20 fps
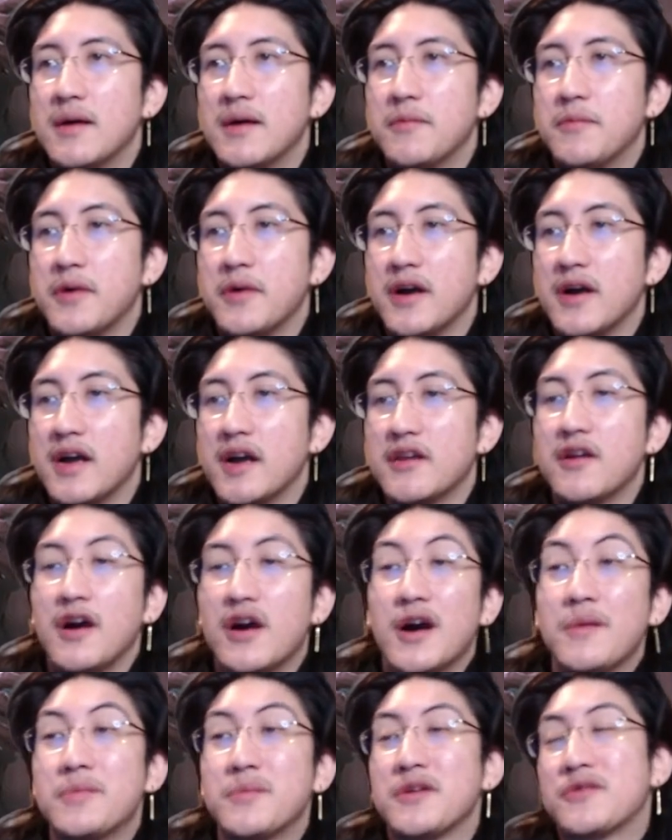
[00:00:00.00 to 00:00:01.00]
but you know,
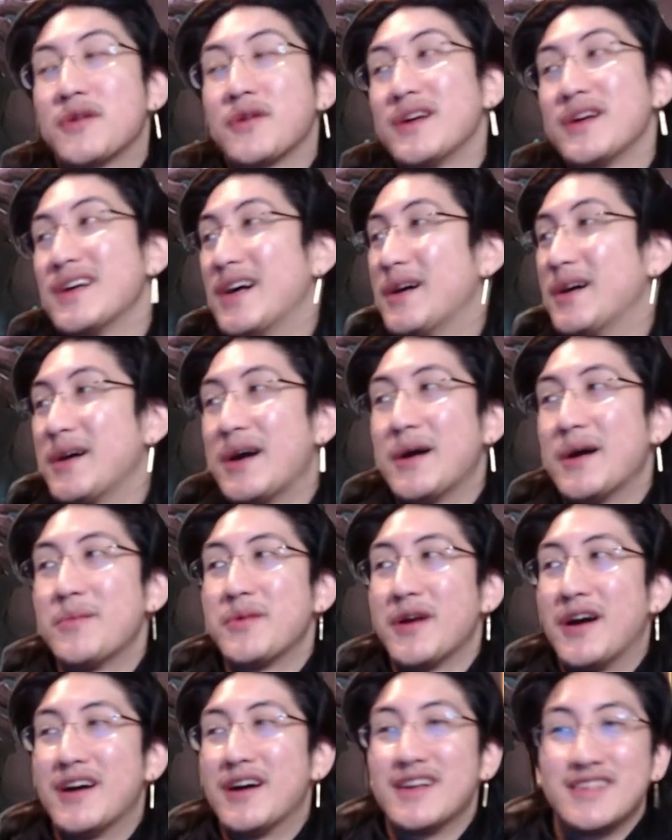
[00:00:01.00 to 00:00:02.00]
I'll be
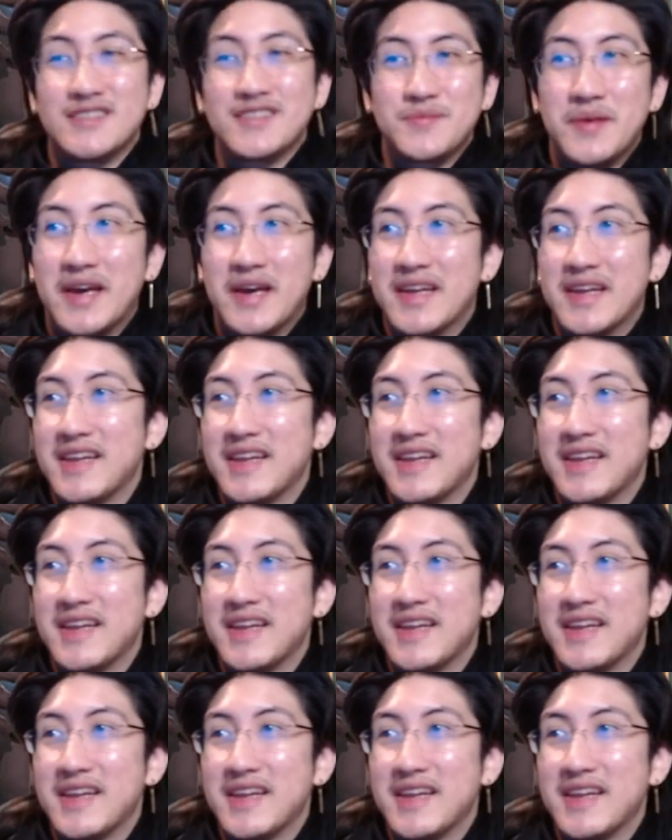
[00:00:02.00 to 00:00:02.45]
honest, man.